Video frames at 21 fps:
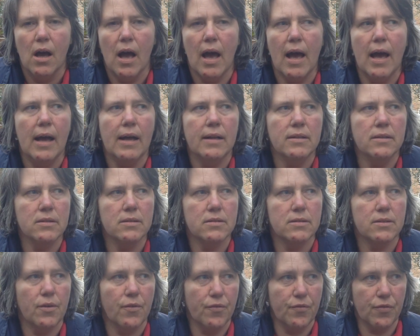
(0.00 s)
And
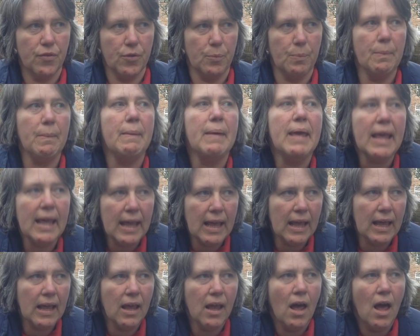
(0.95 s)
for
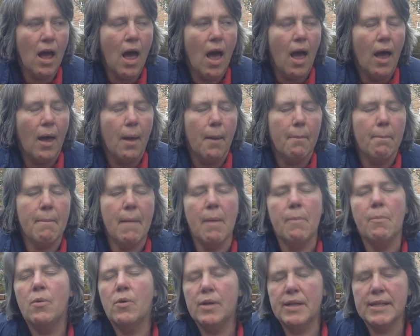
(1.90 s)
me,
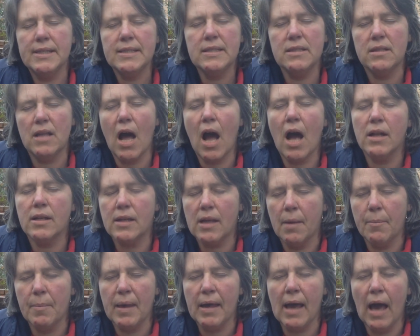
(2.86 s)
memories start
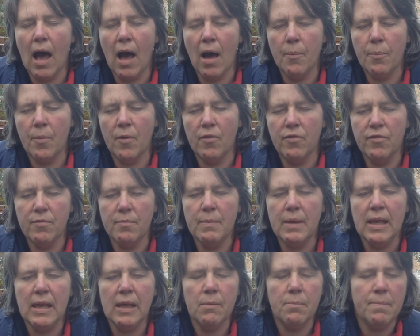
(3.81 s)
coming up of
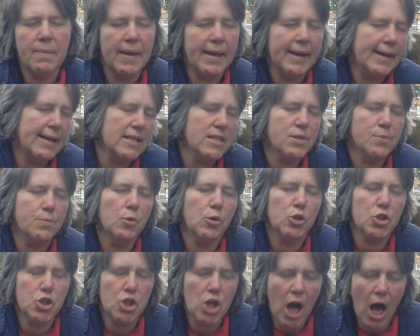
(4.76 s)
me being a
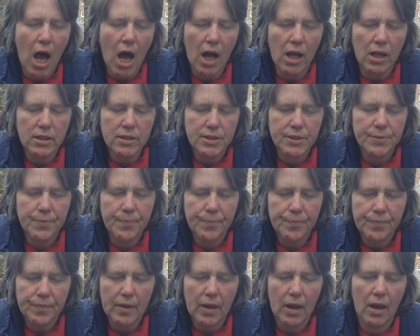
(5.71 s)
small child
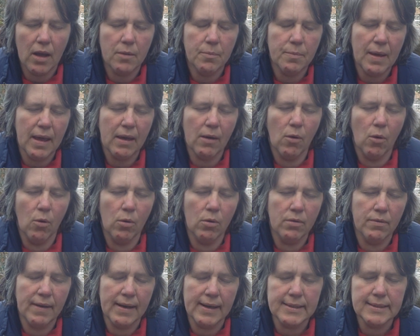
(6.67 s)
and being
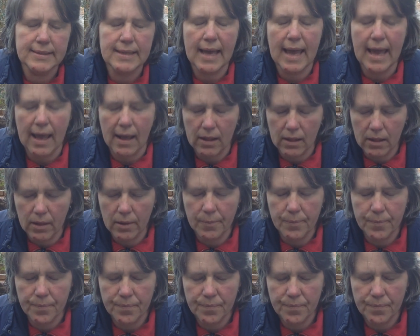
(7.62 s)
always ill,